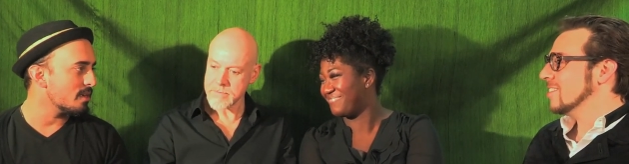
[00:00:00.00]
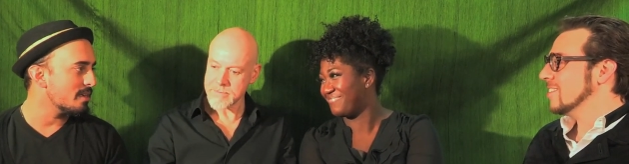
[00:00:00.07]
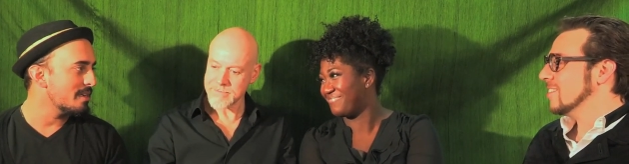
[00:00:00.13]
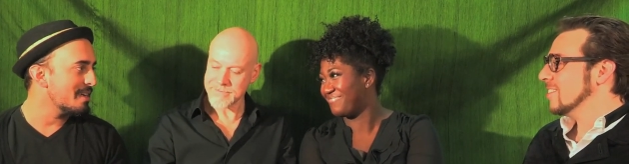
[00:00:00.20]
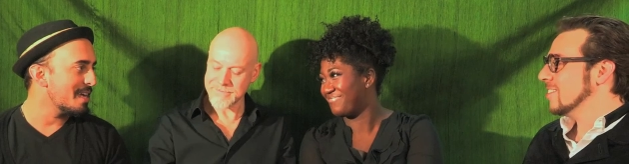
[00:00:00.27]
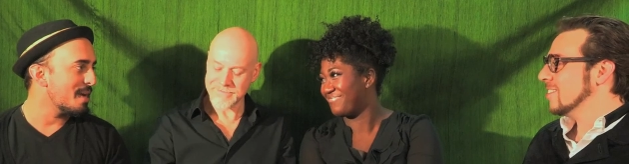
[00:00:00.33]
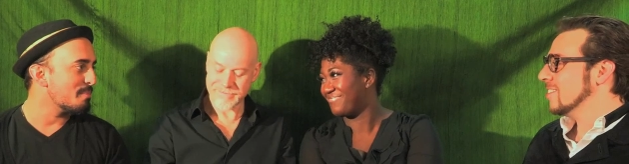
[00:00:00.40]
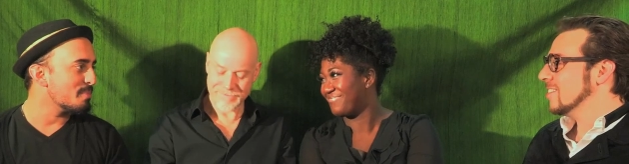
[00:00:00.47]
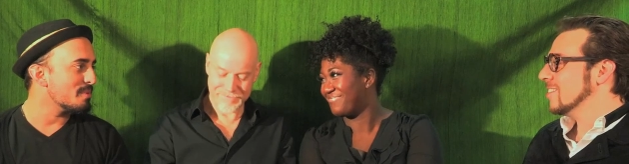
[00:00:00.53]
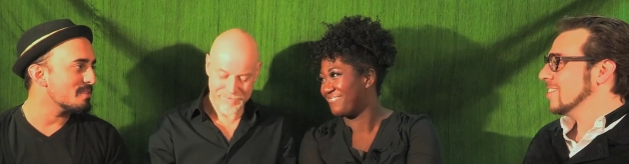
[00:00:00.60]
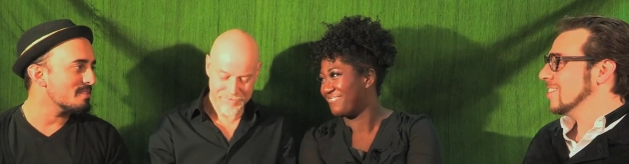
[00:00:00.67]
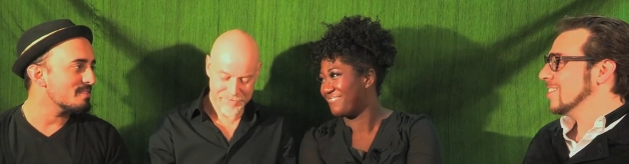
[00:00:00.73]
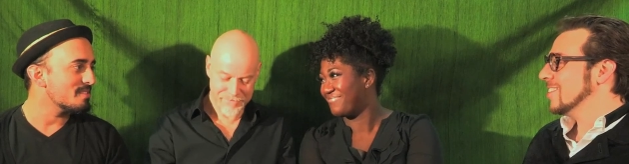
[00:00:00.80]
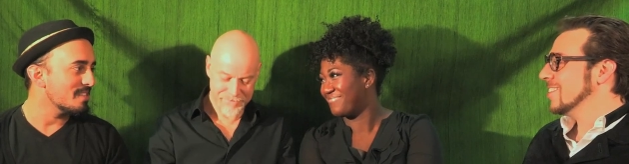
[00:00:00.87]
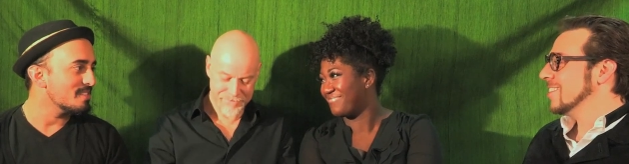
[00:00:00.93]
Speaker 1: I'm,
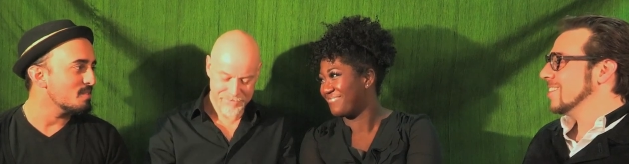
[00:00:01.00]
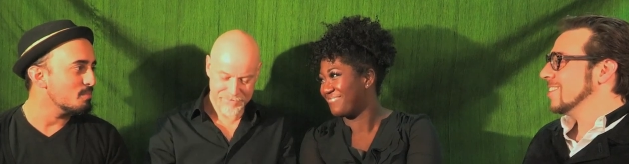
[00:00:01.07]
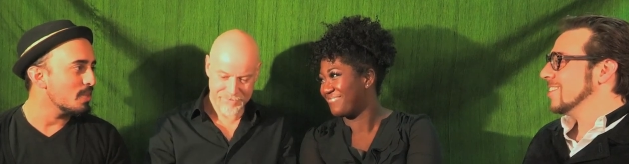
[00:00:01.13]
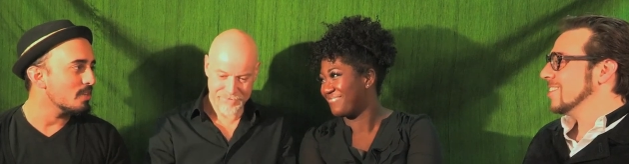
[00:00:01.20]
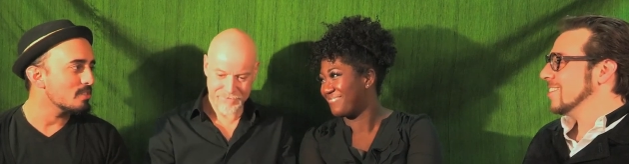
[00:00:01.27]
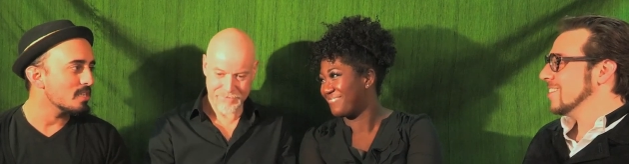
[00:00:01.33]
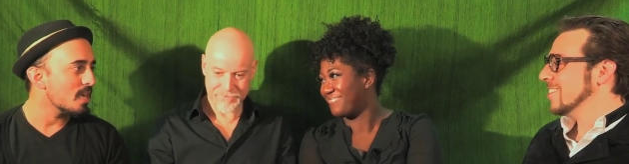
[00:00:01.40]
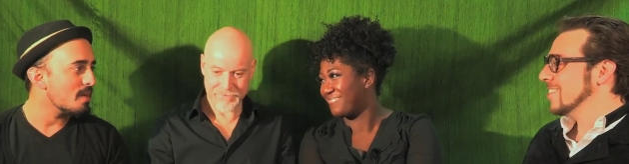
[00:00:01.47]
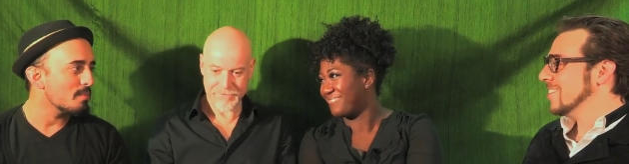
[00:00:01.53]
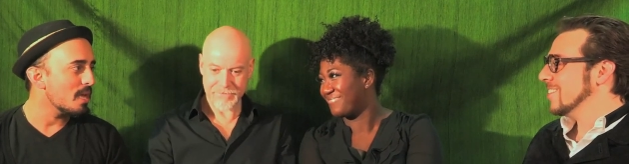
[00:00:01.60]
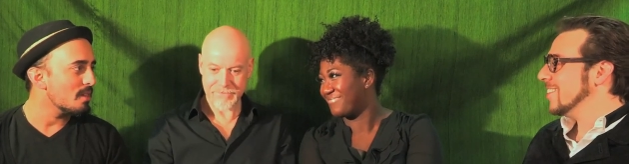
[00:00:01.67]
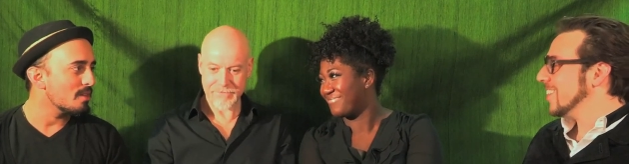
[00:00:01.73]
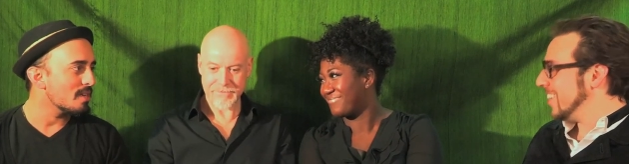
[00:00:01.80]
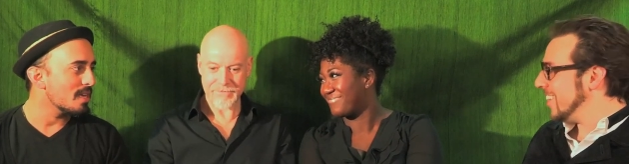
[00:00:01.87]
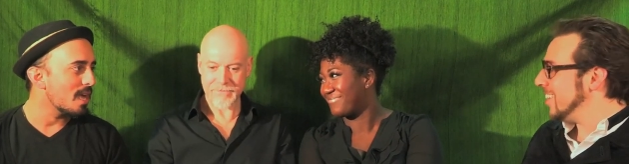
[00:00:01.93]
um, is he blushing? I'm
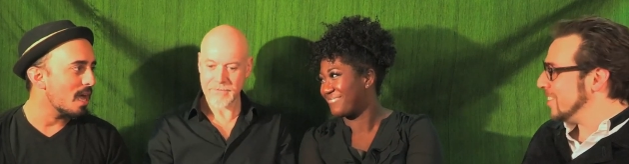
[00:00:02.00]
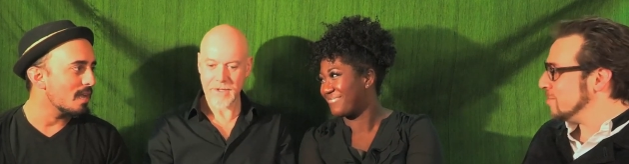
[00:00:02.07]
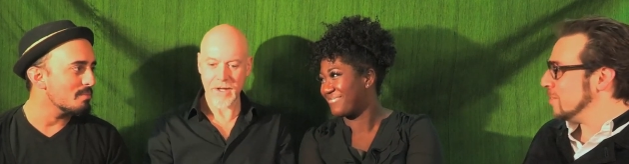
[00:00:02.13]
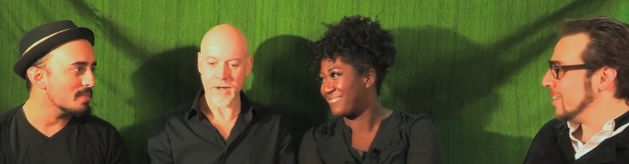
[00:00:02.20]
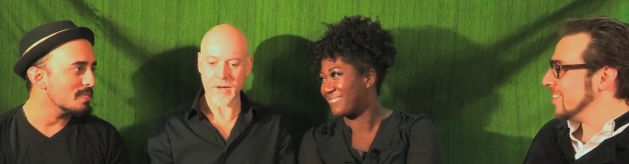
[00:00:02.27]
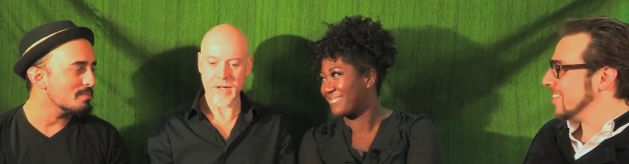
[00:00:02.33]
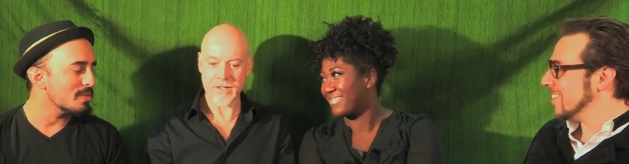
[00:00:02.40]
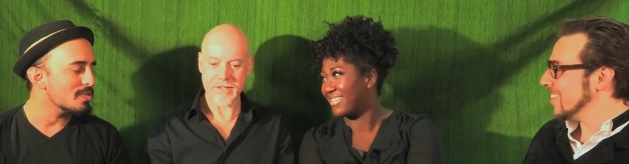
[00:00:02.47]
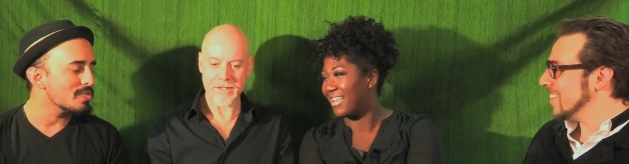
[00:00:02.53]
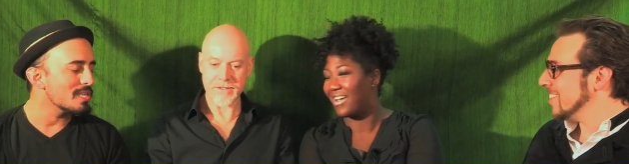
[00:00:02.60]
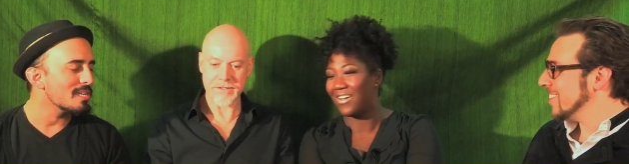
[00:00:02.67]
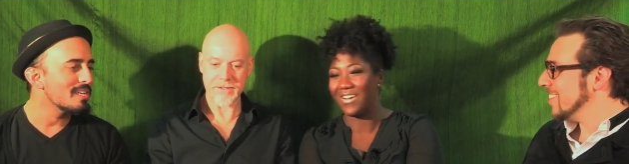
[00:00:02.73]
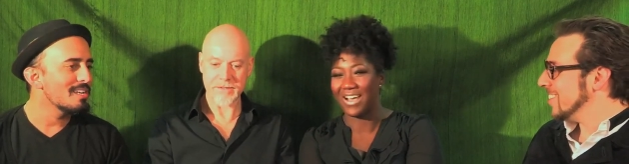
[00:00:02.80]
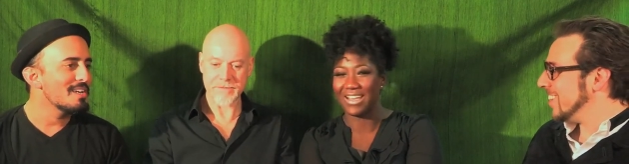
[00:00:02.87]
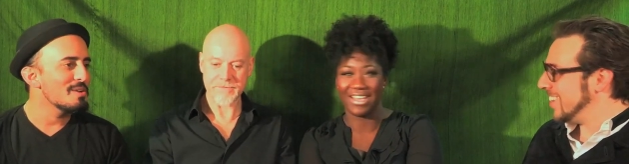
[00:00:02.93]
not looking. He's blushing. No,
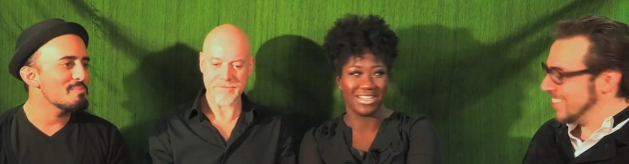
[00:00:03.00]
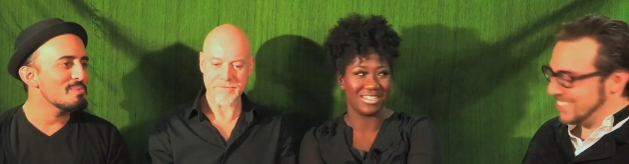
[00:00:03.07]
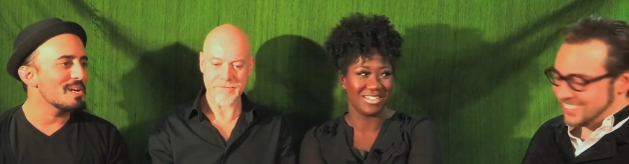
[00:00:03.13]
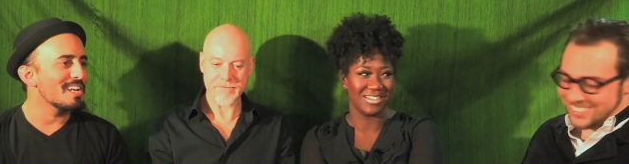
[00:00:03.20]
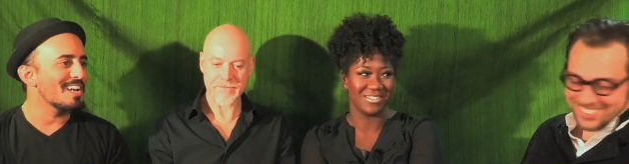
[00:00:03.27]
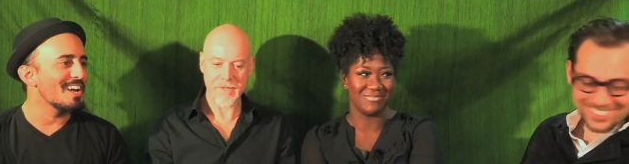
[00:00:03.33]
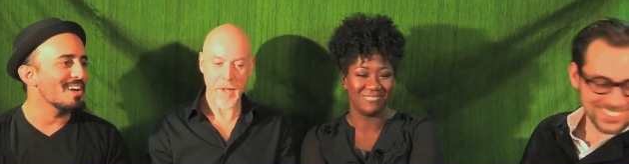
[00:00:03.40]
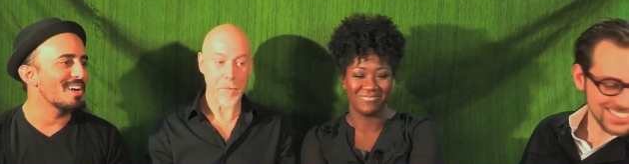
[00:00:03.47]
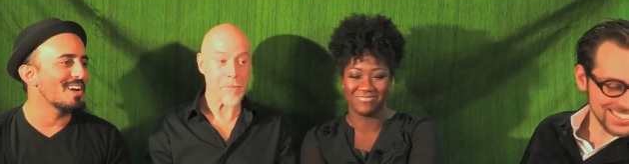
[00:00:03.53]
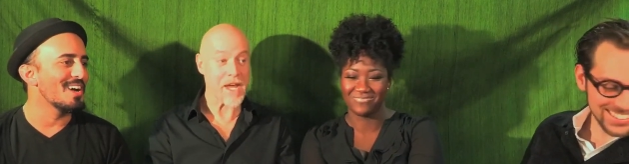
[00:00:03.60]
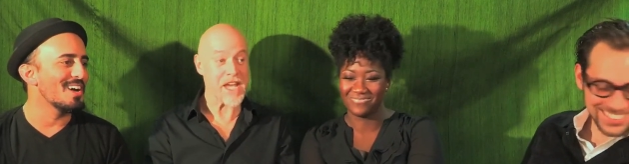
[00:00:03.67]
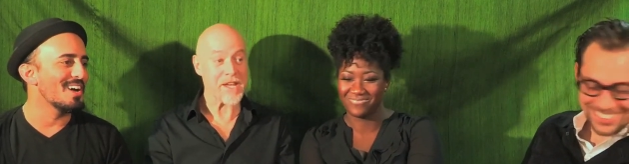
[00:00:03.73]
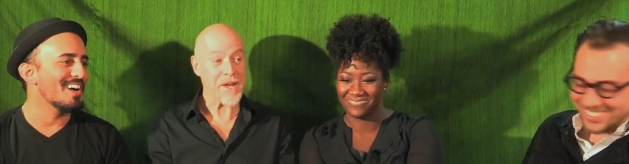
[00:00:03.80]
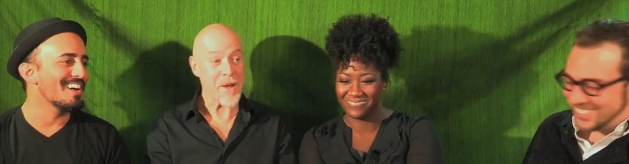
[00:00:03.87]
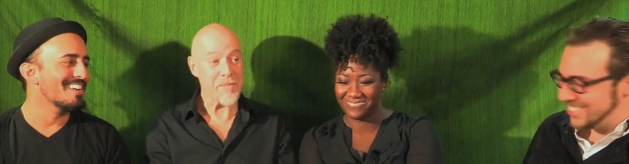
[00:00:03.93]
no, I can't. But
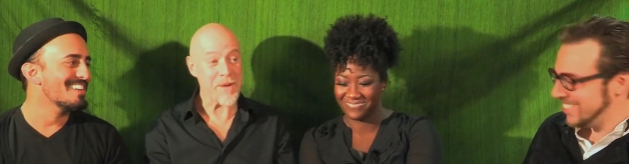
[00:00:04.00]
uh,